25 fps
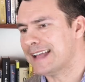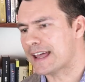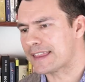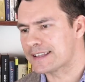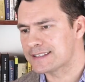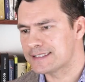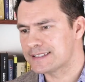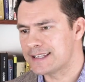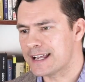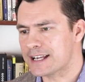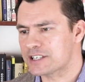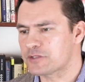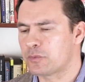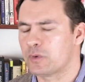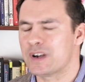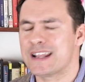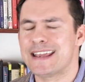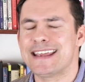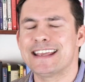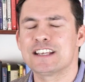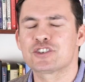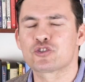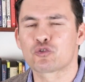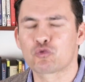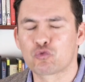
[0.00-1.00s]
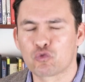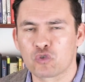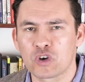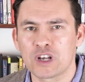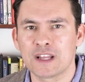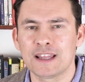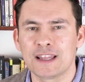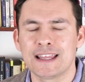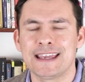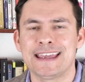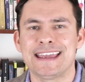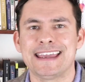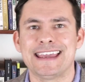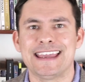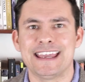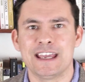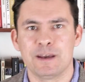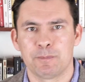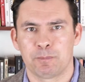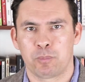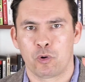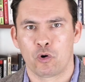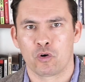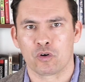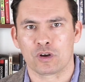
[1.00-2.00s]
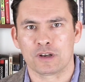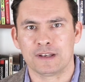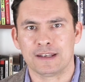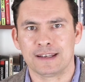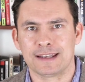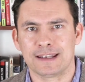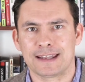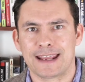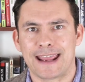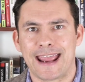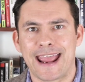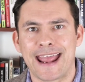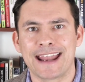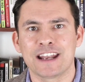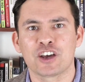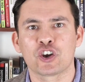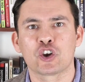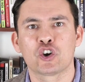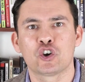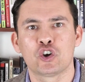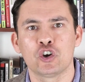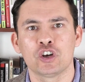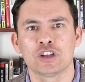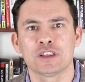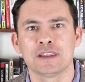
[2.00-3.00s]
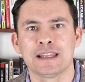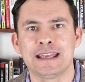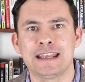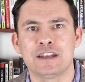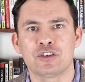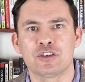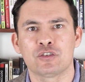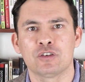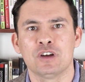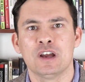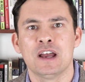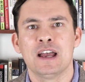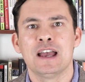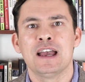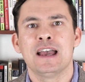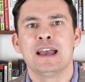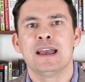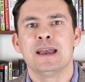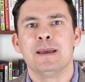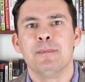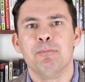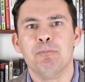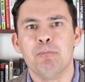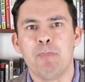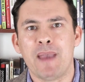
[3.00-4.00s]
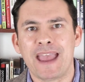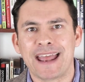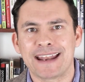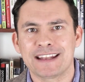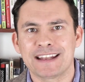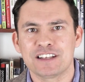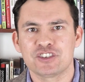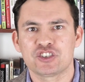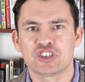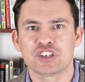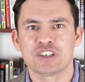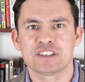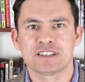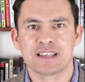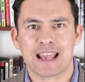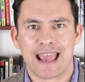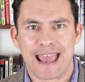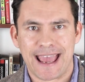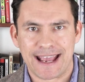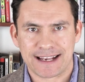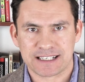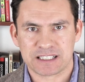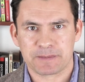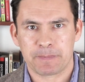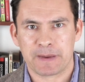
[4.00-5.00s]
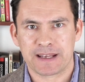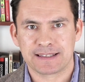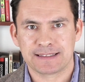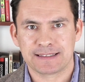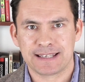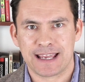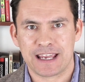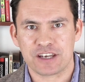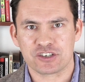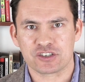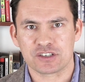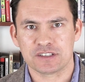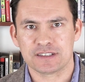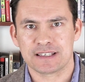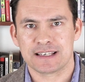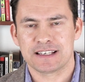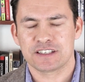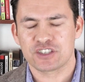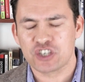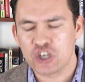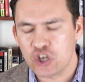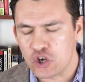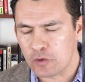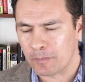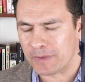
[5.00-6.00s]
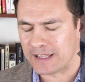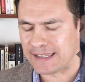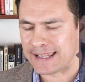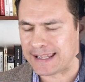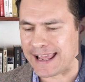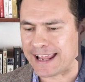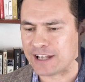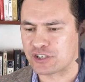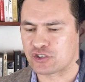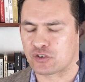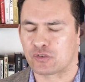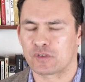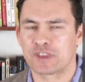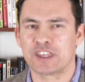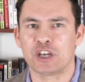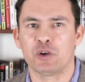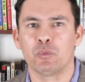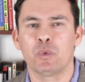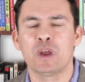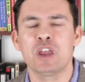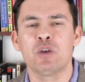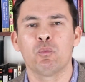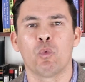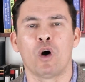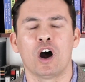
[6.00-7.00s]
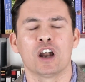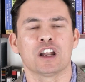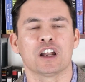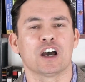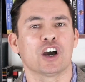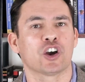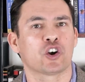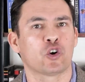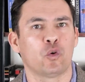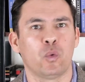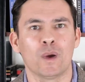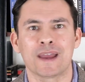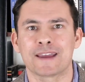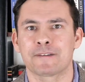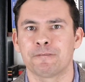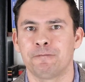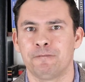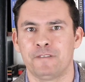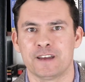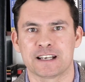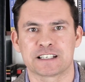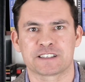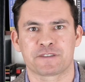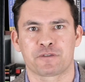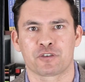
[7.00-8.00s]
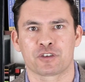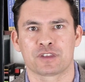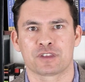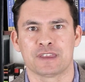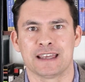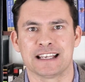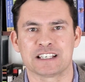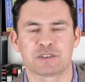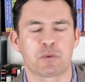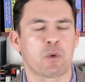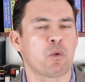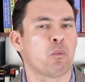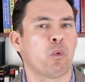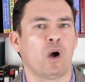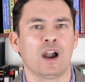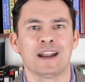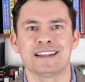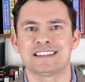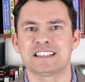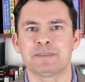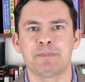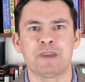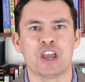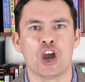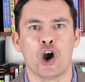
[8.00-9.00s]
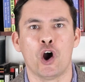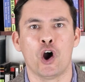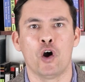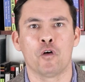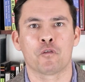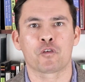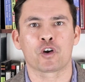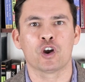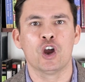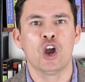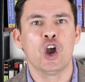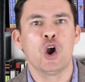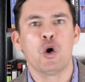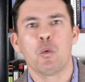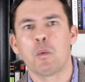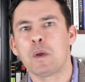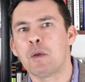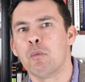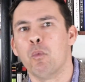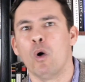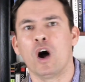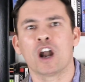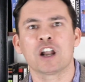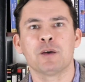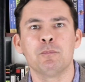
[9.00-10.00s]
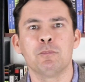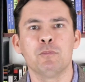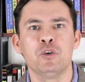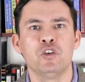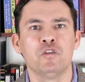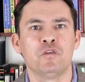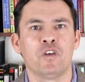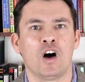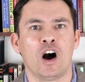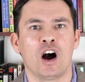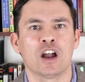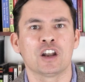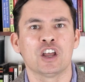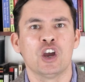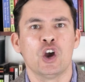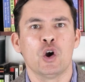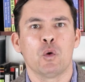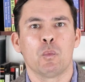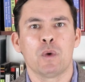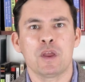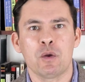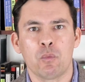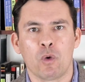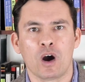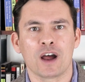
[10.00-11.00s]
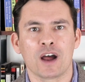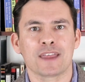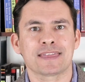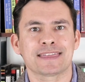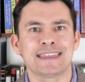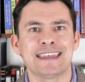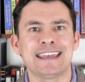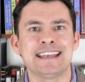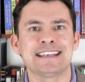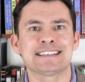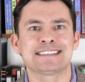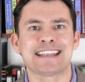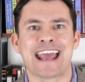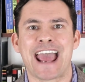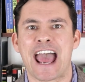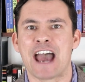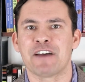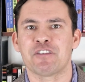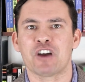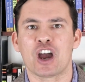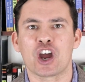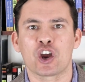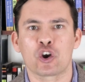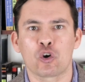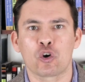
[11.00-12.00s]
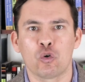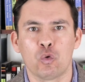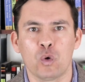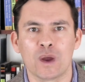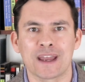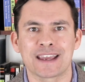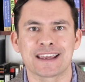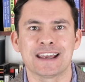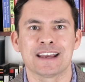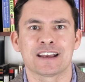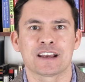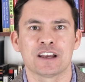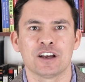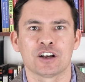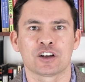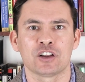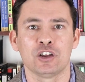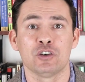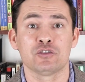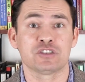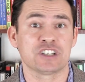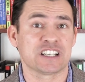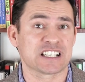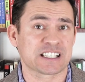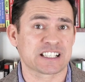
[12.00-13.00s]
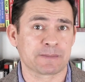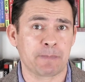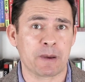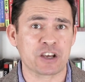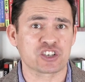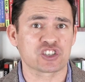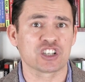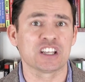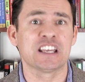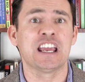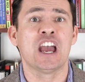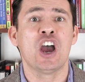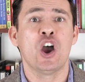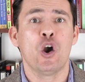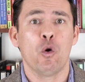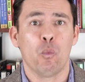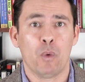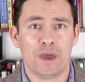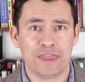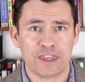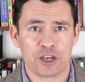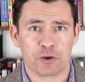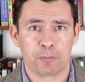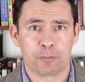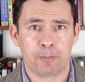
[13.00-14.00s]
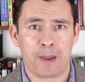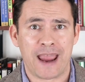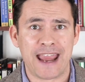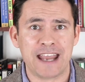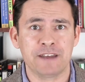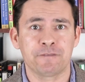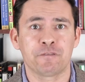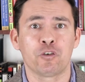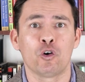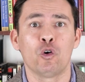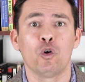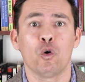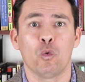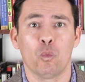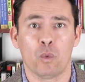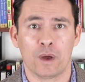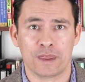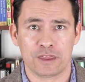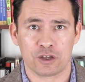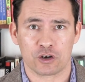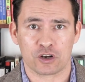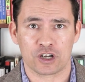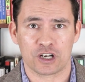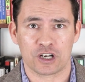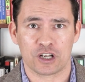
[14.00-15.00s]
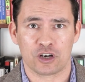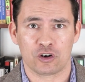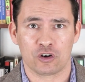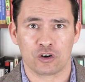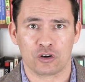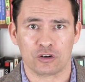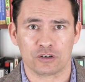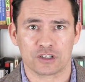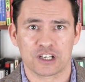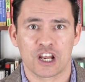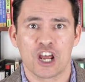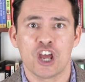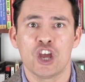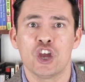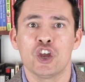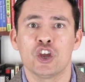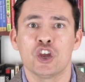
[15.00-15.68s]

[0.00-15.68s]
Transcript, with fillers: Now, this next one is really important, and a good leader manages expectation. It's human nature that we want a quick fix for things. We want it to be over. We want to move on. We want things to have a quick conclusion, especially when they're painful, when they're going to hurt.